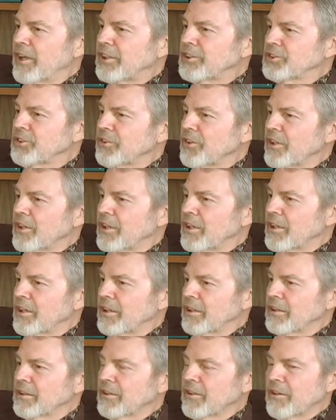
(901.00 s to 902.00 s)
that, so
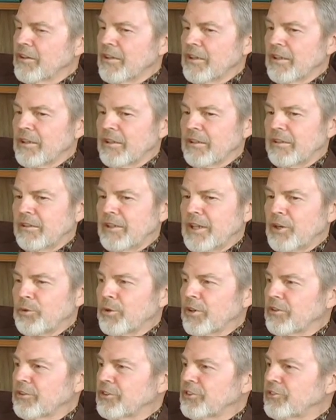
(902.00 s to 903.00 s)
the the
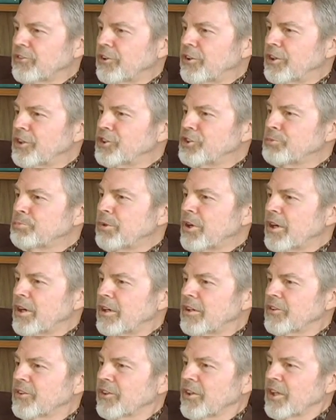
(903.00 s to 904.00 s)
network was very
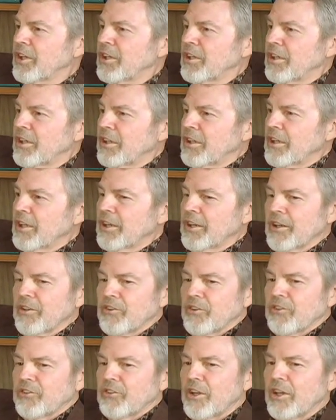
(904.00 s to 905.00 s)
sparse. That
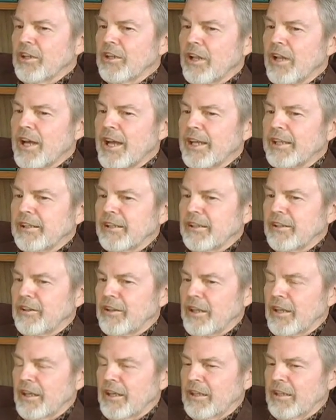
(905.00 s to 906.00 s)
is, it's unlikely
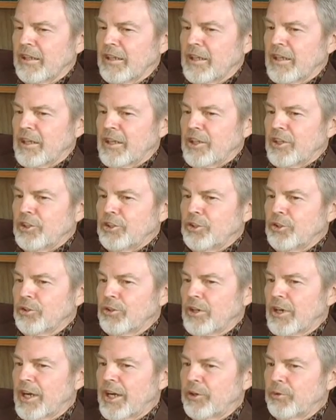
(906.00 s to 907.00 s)
that you
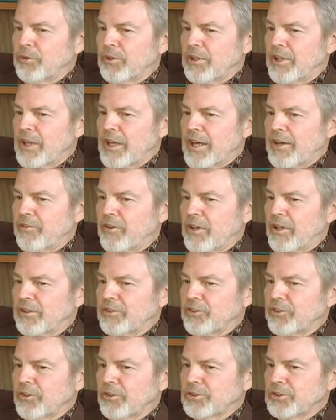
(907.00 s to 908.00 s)
or I would have a
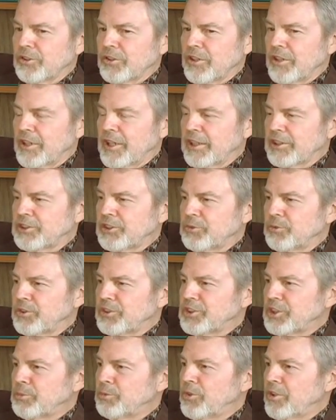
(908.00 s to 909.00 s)
social connection with
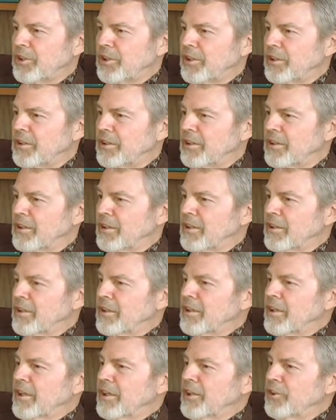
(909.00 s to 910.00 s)
someone in
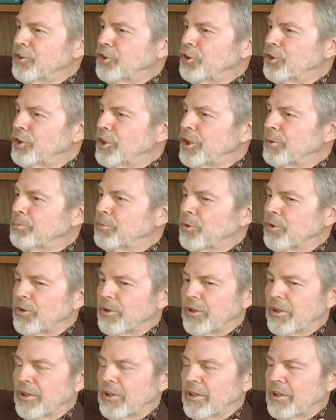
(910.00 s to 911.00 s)
in Europe
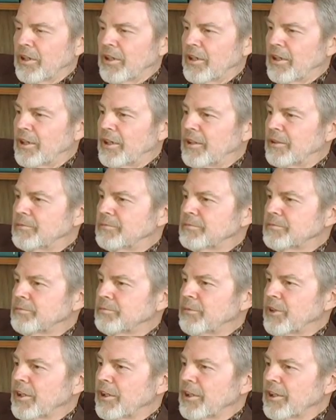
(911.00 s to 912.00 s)
or um,
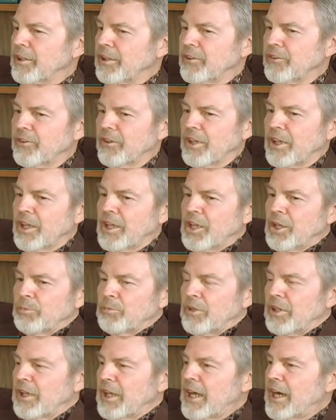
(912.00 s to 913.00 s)
Middle East.
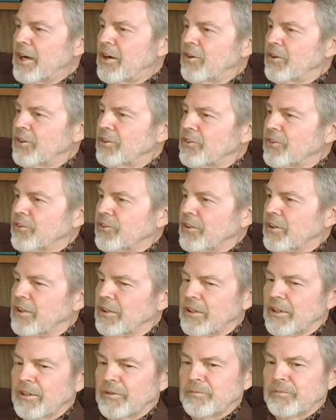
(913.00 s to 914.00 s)
But now it's
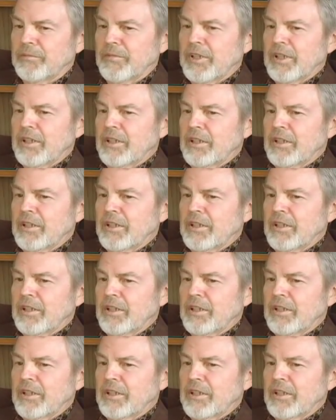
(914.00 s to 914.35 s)
um,